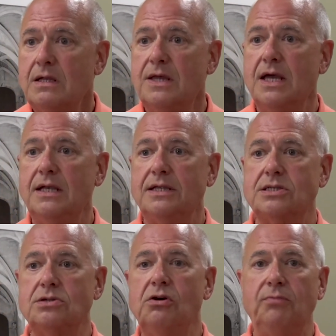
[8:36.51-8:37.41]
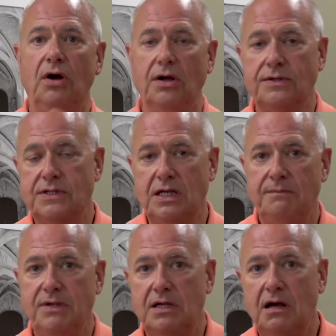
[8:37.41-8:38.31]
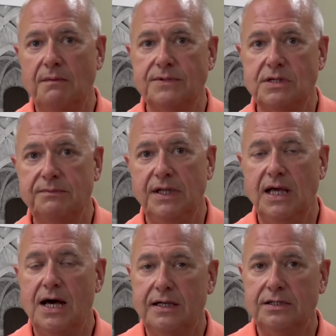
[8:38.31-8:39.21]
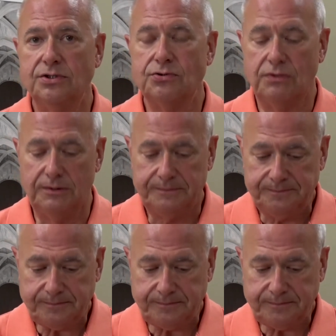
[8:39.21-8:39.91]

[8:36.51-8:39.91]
then it snowballs and it becomes something out of control.